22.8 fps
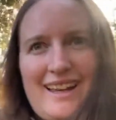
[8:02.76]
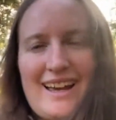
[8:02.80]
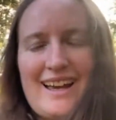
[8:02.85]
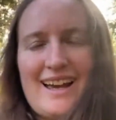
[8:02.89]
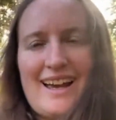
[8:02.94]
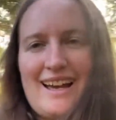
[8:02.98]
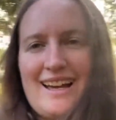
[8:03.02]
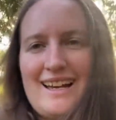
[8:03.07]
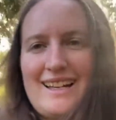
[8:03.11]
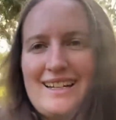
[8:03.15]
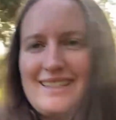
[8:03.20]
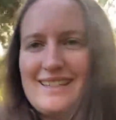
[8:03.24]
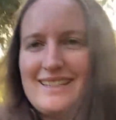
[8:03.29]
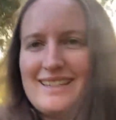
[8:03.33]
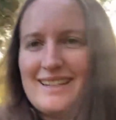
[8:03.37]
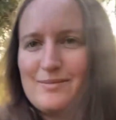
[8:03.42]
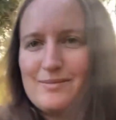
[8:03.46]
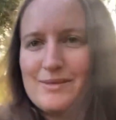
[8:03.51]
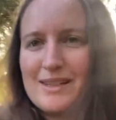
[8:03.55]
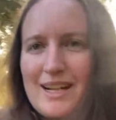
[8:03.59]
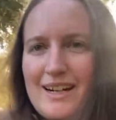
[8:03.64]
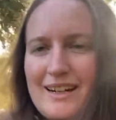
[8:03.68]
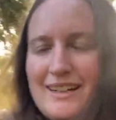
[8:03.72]
and I'm
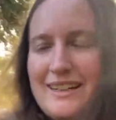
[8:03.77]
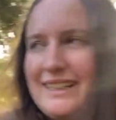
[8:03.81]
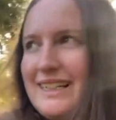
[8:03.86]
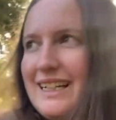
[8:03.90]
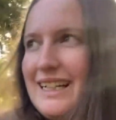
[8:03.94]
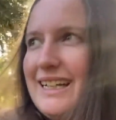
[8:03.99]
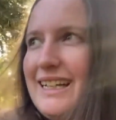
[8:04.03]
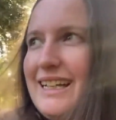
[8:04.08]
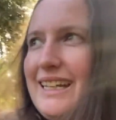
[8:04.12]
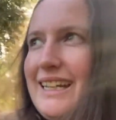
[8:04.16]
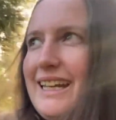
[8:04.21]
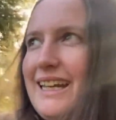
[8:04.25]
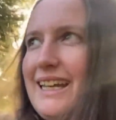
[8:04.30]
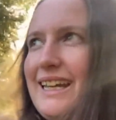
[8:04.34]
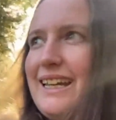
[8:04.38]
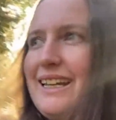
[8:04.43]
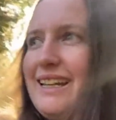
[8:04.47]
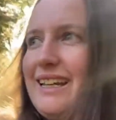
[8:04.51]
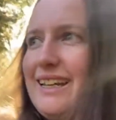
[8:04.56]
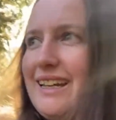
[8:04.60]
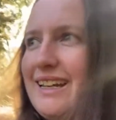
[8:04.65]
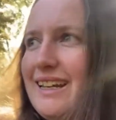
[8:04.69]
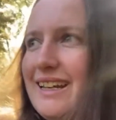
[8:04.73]
currently
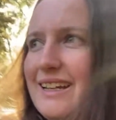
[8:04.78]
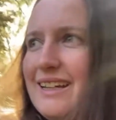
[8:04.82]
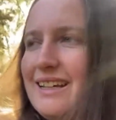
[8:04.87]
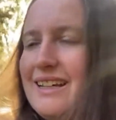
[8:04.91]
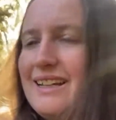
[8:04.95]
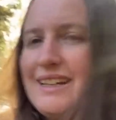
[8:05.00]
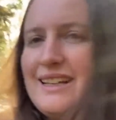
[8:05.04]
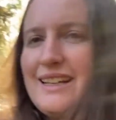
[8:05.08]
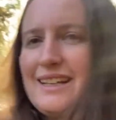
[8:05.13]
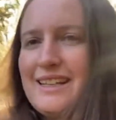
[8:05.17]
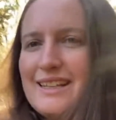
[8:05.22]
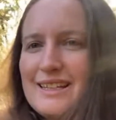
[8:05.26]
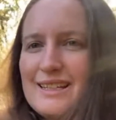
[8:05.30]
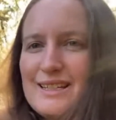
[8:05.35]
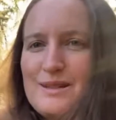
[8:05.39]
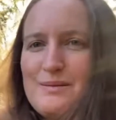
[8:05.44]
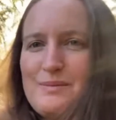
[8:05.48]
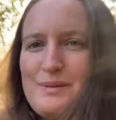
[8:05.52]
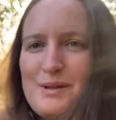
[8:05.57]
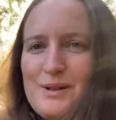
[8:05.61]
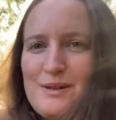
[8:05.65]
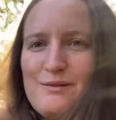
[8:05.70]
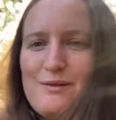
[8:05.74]
in this
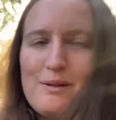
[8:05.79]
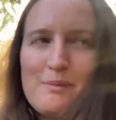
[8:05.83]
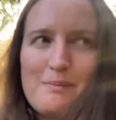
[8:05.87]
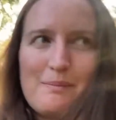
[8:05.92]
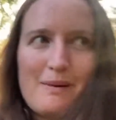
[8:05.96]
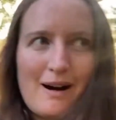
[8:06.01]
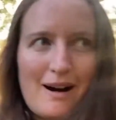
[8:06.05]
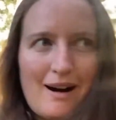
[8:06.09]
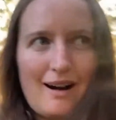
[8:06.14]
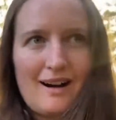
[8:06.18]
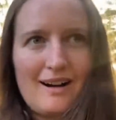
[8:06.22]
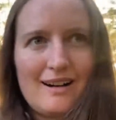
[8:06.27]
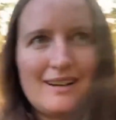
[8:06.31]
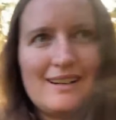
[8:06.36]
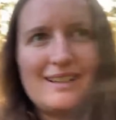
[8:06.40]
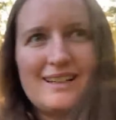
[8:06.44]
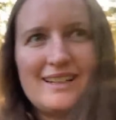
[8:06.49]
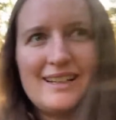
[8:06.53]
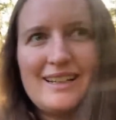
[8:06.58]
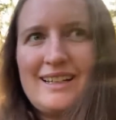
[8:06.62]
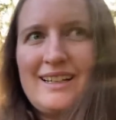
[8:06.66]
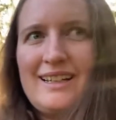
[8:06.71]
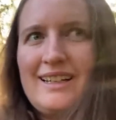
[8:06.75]
beautiful park.
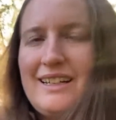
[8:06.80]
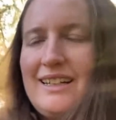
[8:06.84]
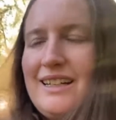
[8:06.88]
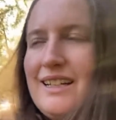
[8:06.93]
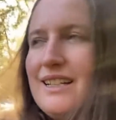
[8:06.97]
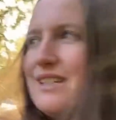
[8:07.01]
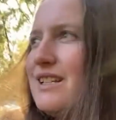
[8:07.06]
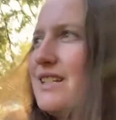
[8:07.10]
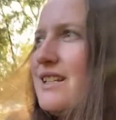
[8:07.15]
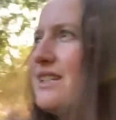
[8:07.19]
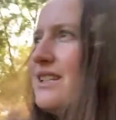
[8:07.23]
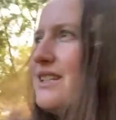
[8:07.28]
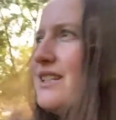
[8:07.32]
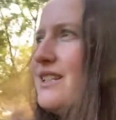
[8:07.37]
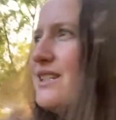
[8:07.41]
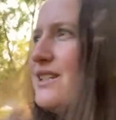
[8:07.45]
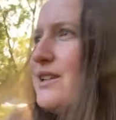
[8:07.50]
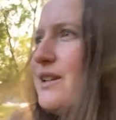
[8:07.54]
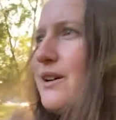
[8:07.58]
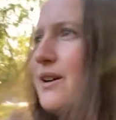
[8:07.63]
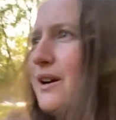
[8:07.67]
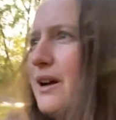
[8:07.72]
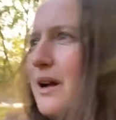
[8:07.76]
So
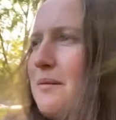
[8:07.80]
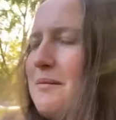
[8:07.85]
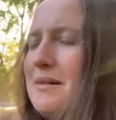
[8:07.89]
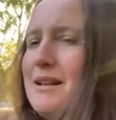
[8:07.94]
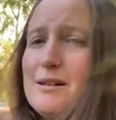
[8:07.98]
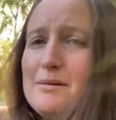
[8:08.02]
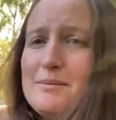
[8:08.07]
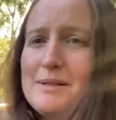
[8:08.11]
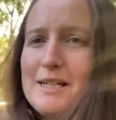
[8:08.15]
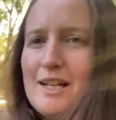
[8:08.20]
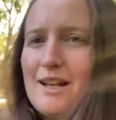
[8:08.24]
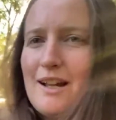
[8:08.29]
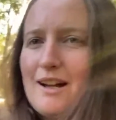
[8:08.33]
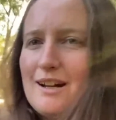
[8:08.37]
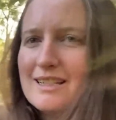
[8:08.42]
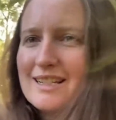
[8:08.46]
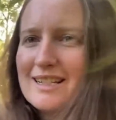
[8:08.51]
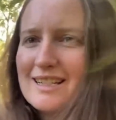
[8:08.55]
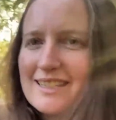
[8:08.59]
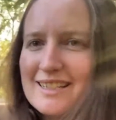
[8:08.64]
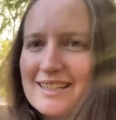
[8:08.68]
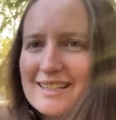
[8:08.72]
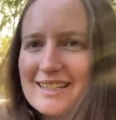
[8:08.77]
I'm a little bit lost
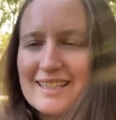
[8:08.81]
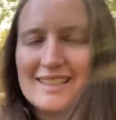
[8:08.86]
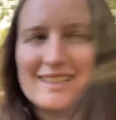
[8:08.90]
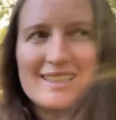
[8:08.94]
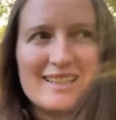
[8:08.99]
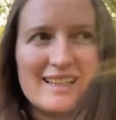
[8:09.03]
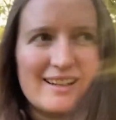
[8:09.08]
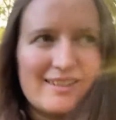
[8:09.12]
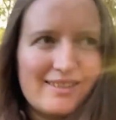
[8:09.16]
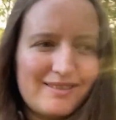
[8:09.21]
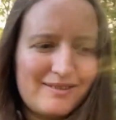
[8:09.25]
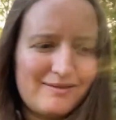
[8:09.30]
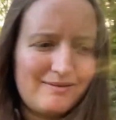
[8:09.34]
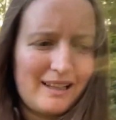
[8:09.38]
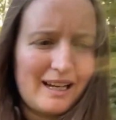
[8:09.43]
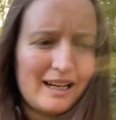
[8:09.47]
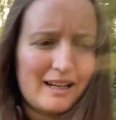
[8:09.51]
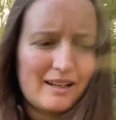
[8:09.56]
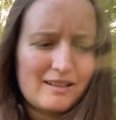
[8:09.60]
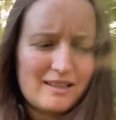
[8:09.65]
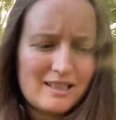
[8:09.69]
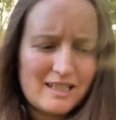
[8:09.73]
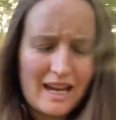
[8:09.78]
because it's like
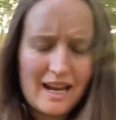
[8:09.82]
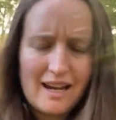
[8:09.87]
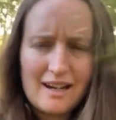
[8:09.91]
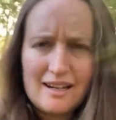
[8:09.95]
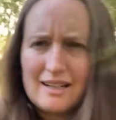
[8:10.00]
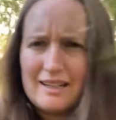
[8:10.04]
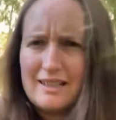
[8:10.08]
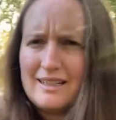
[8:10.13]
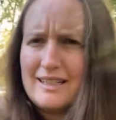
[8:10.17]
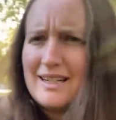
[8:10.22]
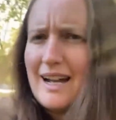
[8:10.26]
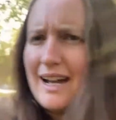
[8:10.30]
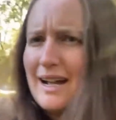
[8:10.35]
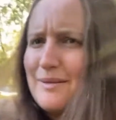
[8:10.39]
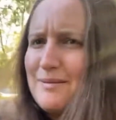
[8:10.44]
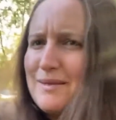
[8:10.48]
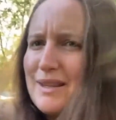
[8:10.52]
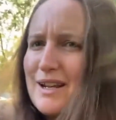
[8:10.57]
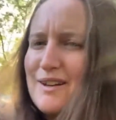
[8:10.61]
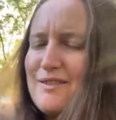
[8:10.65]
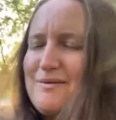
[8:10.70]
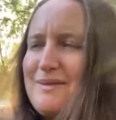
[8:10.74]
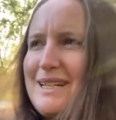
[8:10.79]
second time that
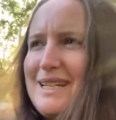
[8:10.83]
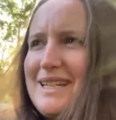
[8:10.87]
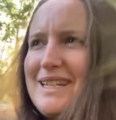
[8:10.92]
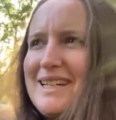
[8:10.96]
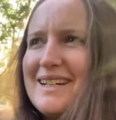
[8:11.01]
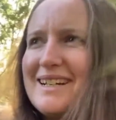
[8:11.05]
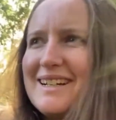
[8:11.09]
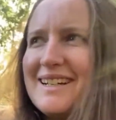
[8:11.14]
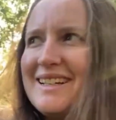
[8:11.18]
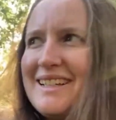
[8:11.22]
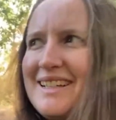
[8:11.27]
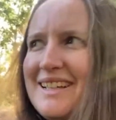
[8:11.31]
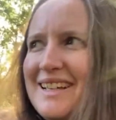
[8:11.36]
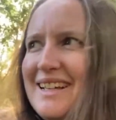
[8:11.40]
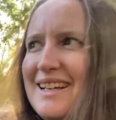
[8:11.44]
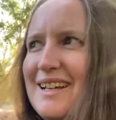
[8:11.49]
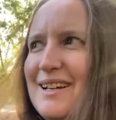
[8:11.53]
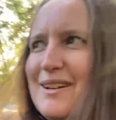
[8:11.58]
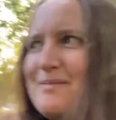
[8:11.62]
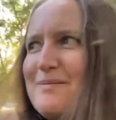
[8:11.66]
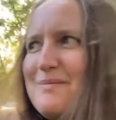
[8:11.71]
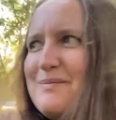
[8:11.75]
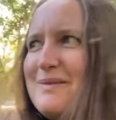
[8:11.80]
I've been here,
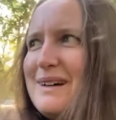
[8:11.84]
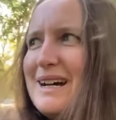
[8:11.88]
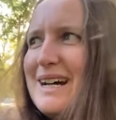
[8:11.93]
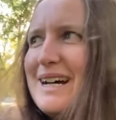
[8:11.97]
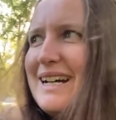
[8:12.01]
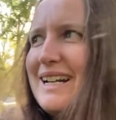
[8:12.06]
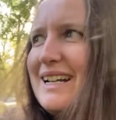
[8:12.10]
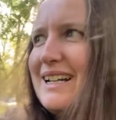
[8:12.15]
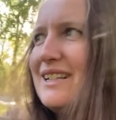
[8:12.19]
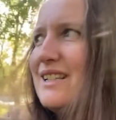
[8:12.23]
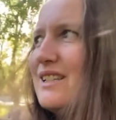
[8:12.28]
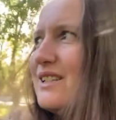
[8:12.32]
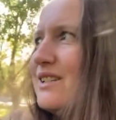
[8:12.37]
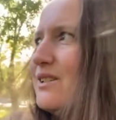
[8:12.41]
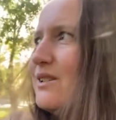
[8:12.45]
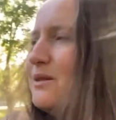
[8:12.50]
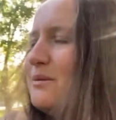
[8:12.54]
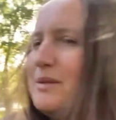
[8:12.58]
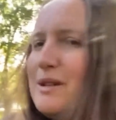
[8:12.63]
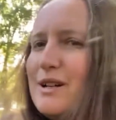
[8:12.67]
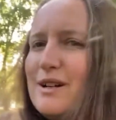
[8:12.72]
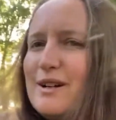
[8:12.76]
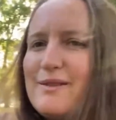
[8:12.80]
but it's so
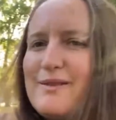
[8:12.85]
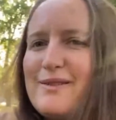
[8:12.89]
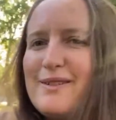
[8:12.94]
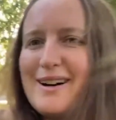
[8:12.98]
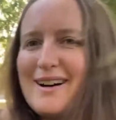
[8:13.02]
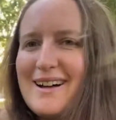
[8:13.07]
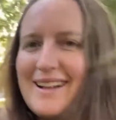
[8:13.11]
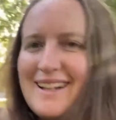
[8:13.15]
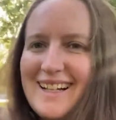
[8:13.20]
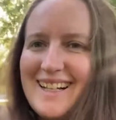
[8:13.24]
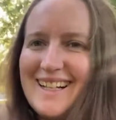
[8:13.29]
beautiful.